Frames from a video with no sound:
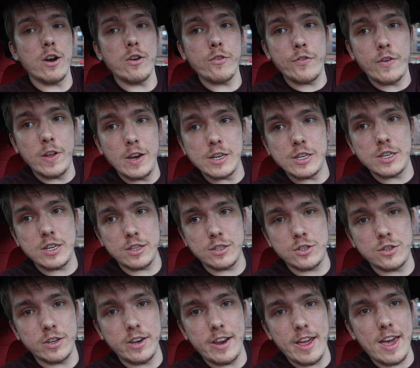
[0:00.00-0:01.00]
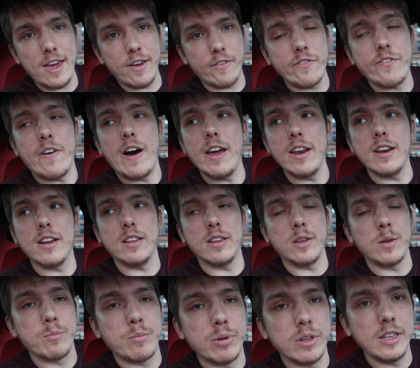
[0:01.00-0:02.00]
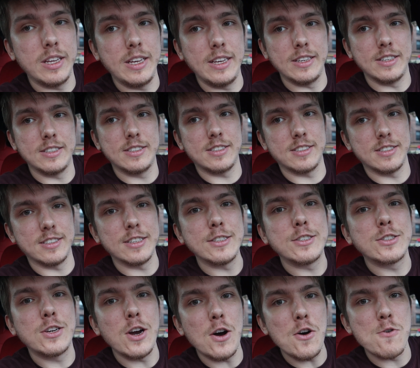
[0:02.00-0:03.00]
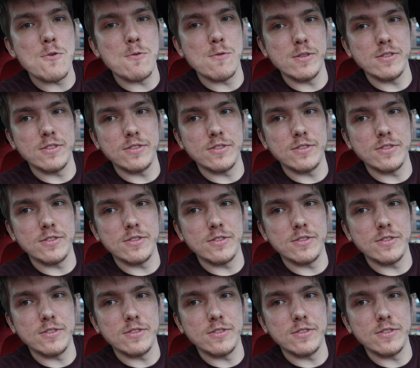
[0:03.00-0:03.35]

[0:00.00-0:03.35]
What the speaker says: finish it today finally, please. Let's go.